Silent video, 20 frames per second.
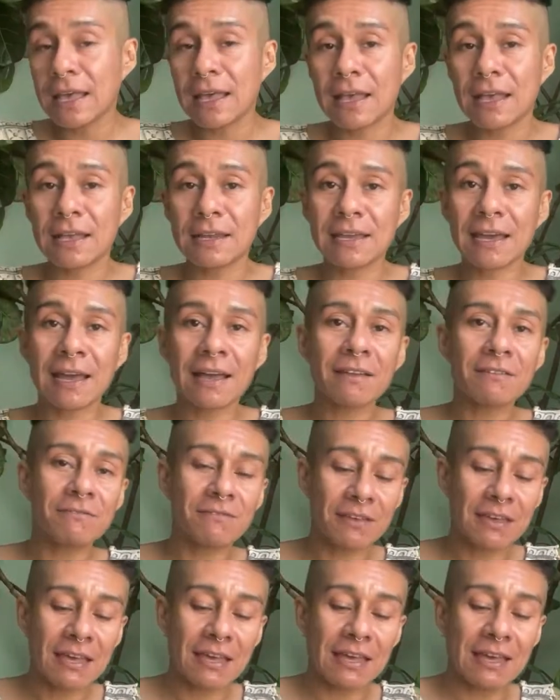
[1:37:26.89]
and have
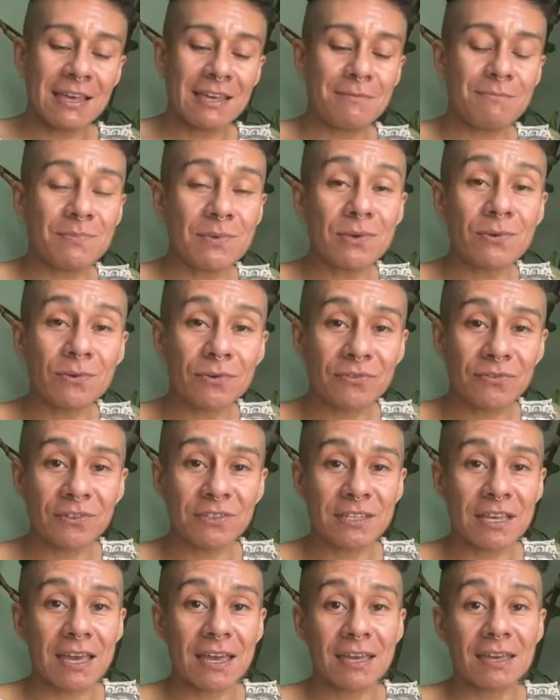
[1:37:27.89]
a beautiful
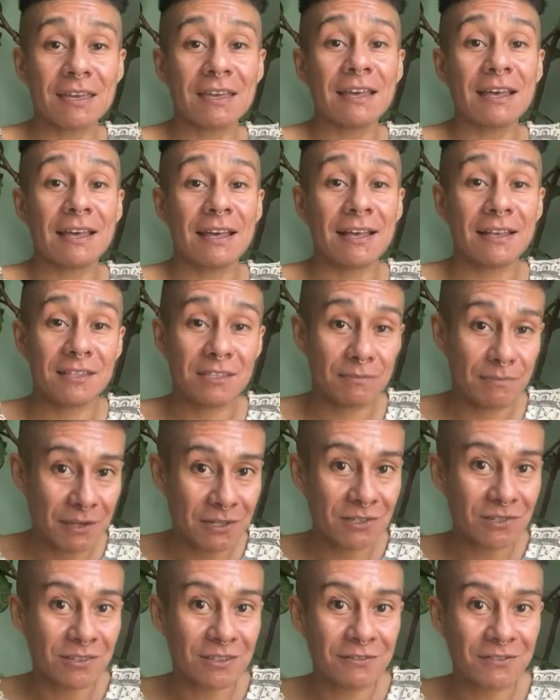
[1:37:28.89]
day,
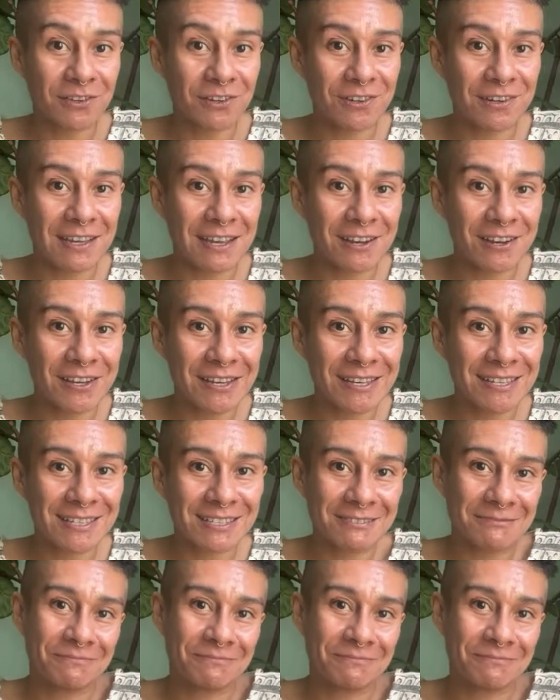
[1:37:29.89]
especially if you're an Aries.